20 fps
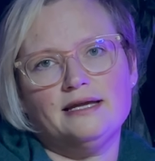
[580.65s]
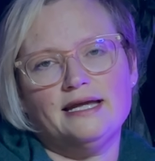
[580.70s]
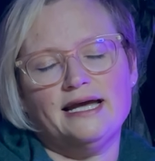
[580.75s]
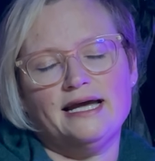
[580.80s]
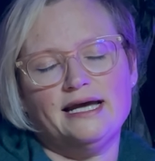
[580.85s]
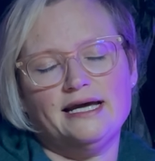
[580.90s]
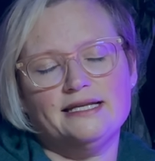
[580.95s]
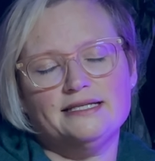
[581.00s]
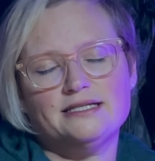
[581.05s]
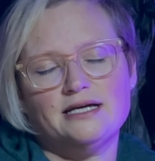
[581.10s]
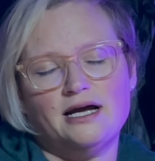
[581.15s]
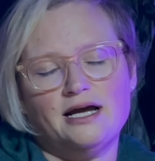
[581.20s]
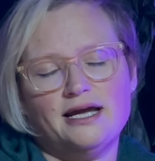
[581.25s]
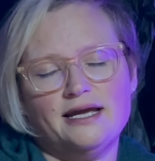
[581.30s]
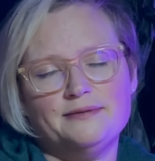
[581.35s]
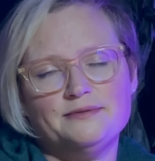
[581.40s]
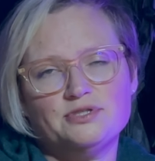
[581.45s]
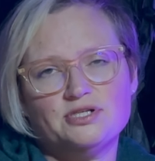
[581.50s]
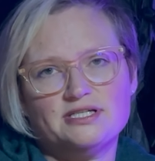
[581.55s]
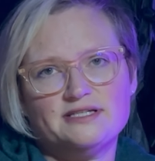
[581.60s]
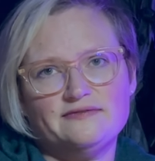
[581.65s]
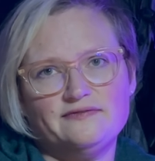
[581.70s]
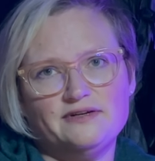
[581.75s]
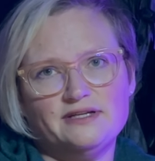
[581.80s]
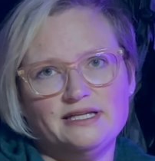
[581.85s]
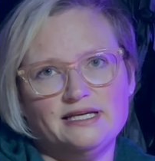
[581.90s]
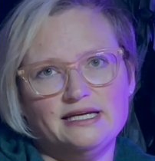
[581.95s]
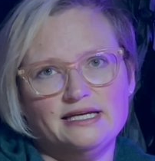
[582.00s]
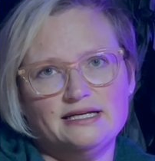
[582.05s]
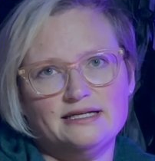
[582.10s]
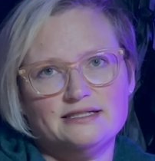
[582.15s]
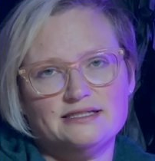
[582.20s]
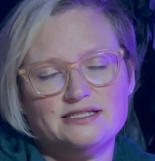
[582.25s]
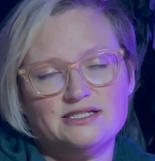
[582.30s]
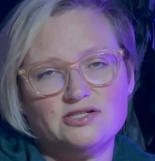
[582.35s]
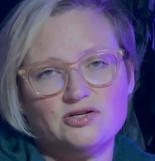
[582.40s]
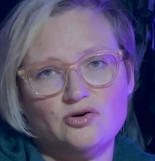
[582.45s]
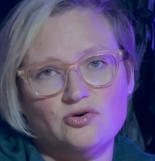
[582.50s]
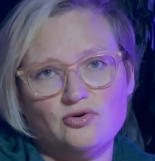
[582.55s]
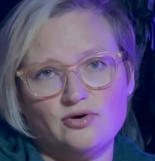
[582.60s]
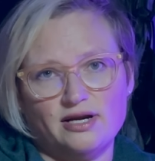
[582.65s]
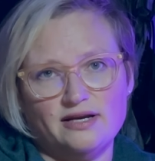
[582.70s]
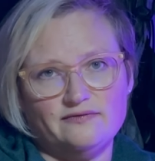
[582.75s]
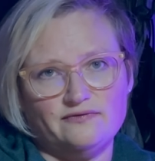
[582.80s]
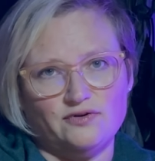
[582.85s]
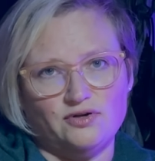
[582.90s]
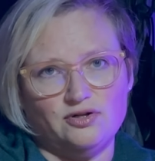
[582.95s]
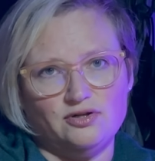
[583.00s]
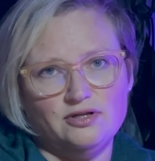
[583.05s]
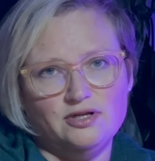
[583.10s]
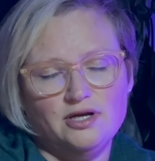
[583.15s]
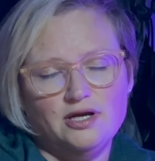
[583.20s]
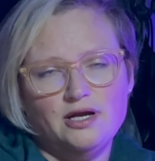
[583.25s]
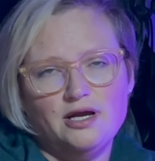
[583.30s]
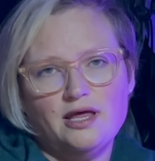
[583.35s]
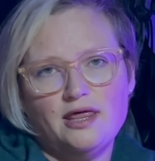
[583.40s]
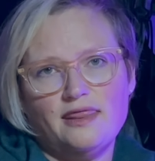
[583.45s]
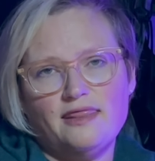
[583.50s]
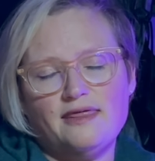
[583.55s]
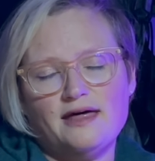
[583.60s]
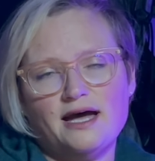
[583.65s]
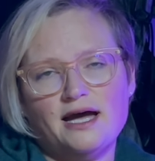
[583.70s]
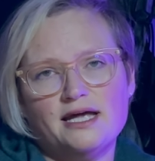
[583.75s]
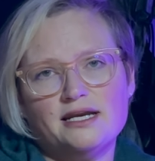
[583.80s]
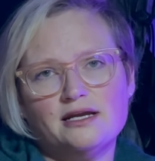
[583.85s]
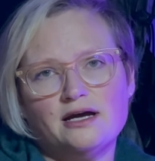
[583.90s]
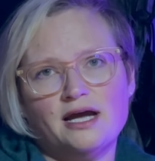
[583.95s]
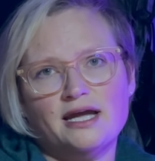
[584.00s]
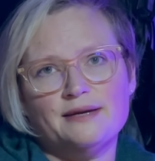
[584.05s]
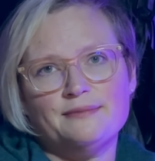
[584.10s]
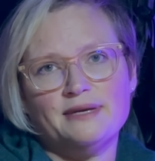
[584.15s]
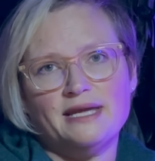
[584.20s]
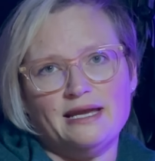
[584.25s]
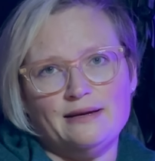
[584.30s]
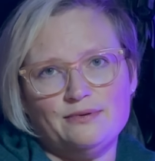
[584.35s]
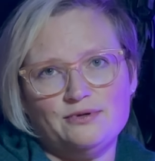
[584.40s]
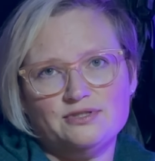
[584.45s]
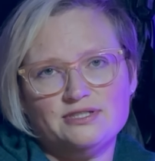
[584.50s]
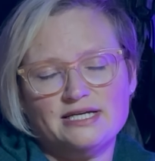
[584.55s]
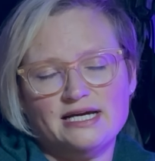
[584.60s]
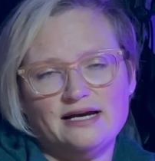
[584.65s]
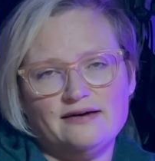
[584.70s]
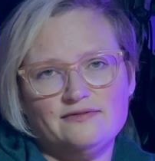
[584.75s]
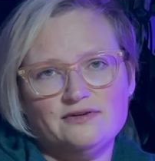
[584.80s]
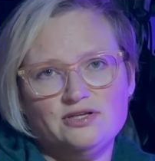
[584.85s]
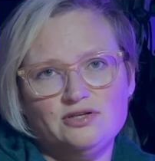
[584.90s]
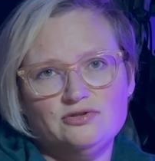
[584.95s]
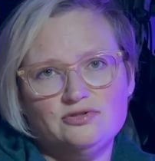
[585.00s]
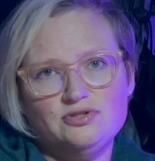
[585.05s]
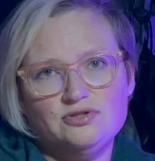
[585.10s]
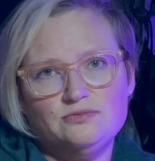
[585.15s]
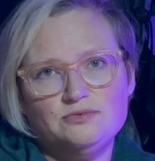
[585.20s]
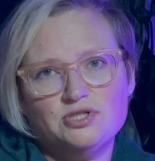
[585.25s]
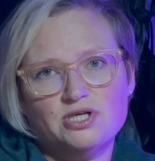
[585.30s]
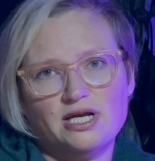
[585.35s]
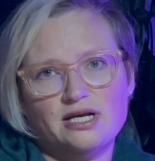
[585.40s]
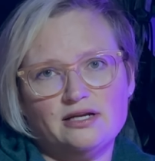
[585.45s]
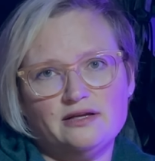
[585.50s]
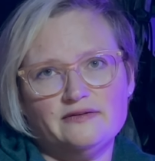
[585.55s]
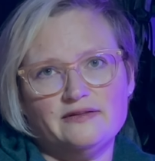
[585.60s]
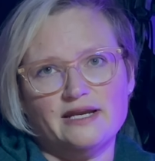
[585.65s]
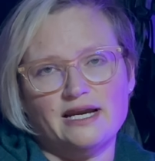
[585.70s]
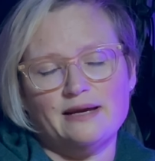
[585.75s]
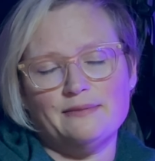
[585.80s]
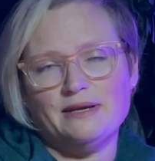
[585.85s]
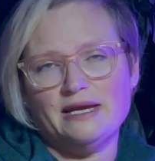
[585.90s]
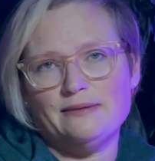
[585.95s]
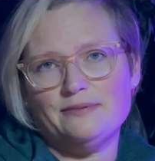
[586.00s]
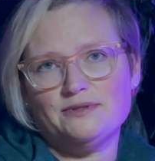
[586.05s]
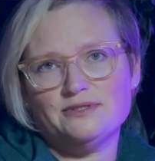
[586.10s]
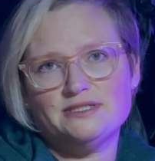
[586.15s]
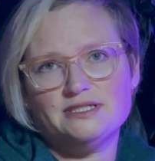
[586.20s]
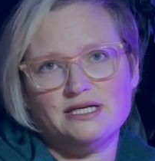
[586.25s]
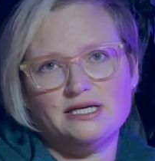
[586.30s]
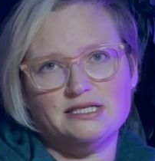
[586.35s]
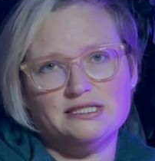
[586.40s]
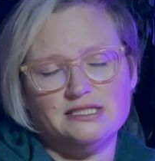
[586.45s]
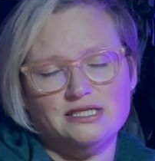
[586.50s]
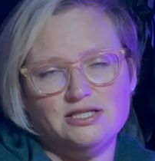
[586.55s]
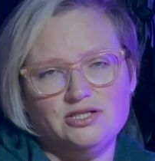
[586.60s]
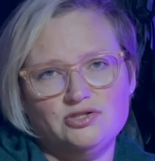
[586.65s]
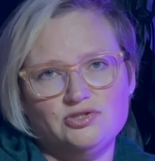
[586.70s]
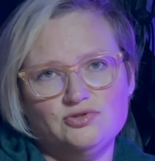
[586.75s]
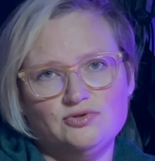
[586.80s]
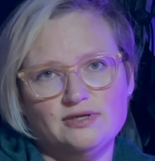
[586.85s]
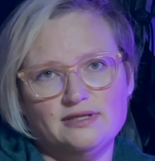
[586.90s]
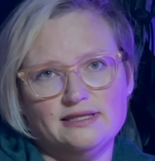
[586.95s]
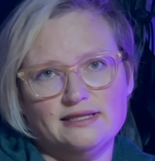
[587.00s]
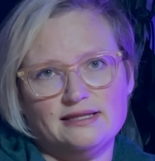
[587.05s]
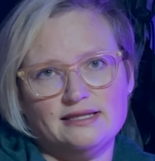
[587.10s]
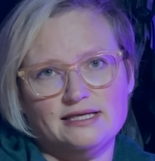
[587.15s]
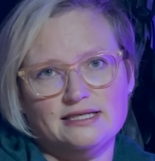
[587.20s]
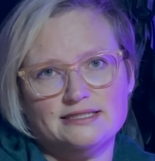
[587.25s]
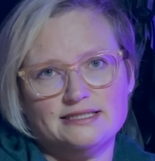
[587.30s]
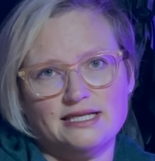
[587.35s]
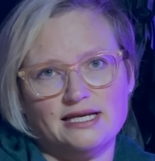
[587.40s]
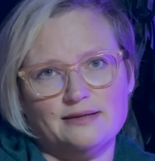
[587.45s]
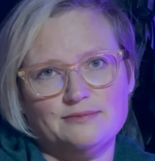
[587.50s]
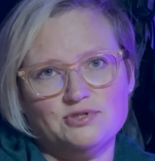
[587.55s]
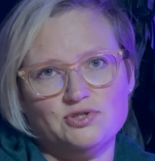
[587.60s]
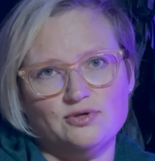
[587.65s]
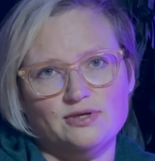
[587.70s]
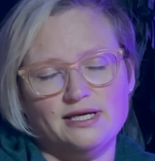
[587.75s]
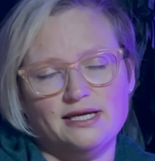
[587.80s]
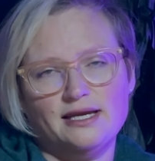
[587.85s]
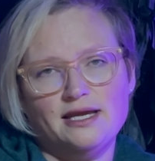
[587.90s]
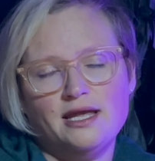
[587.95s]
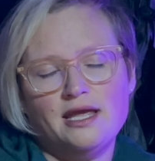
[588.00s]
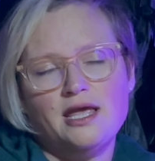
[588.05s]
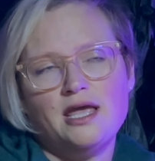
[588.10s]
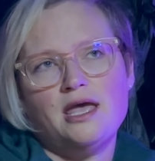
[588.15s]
And I'm just feeling so grateful that I'm able to have a YouTube channel, that I'm able to continue doing the things that I'm doing.